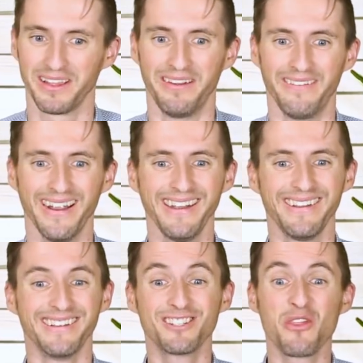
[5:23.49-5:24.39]
All
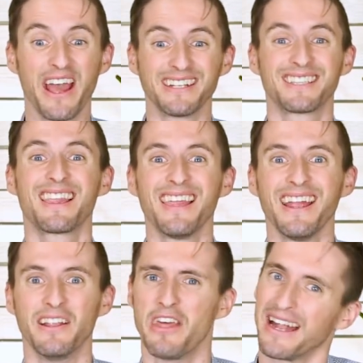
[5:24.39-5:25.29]
right? So that's the
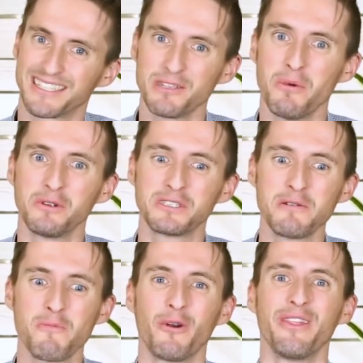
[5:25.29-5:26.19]
thing. That's the most
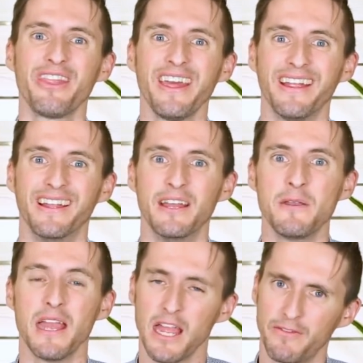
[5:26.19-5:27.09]
important thing.
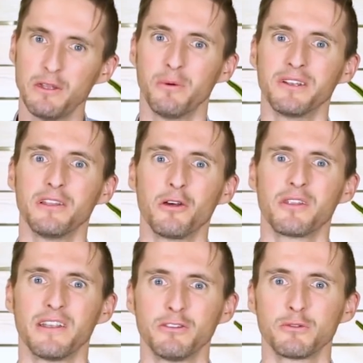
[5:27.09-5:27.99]
If you want to know
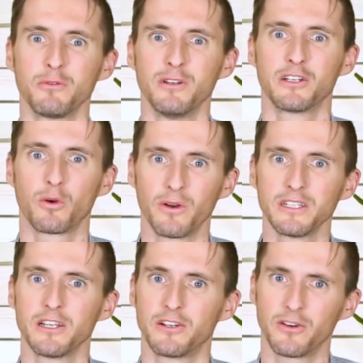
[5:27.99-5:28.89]
the difference between a
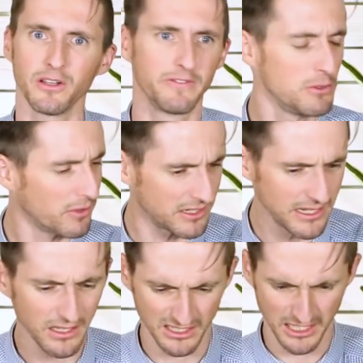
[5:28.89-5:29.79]
tortoise and a turtle, if you want to
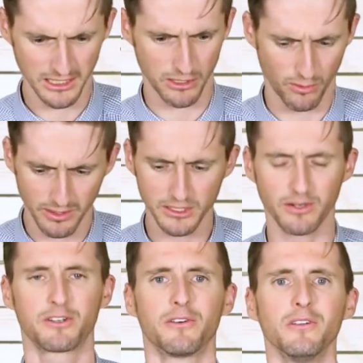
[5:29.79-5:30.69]
tell, is this a tortoise
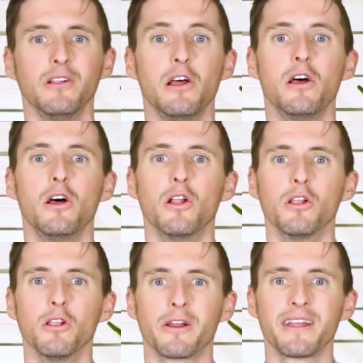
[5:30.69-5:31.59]
or a turtle?
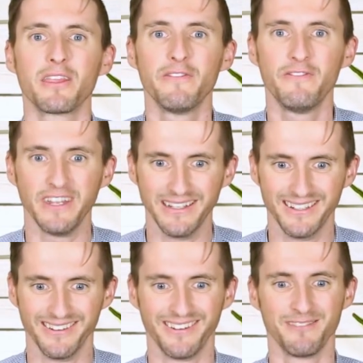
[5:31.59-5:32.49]
look at the
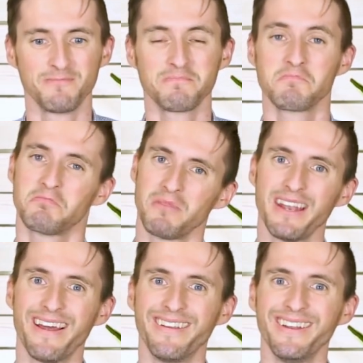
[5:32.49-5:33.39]
feet.
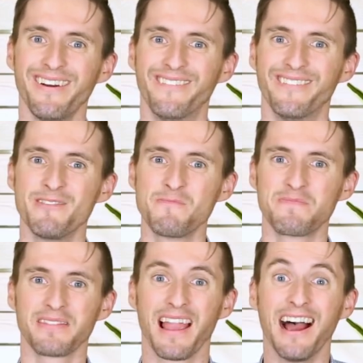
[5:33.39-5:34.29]
And now you know.
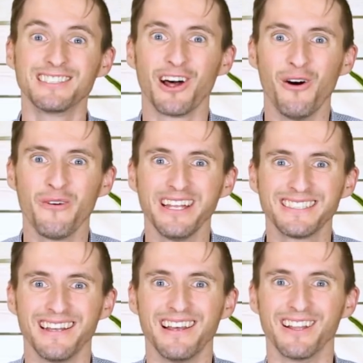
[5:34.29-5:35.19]
As
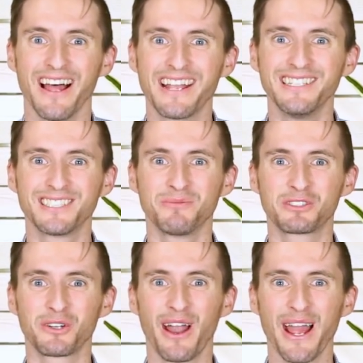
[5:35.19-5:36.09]
always, like and
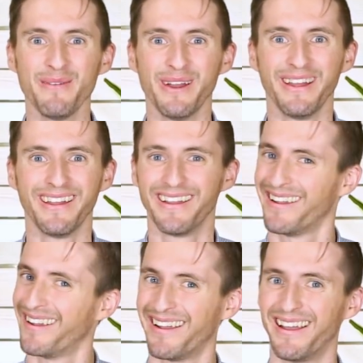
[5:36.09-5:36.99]
subscribe,
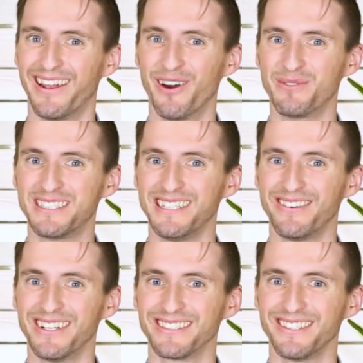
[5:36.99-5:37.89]
and I hope to see
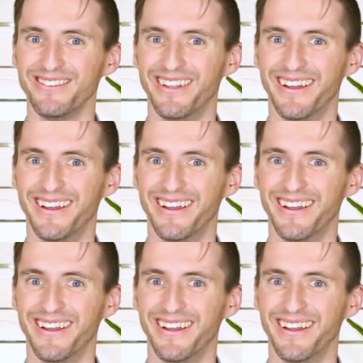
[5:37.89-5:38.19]
you real soon.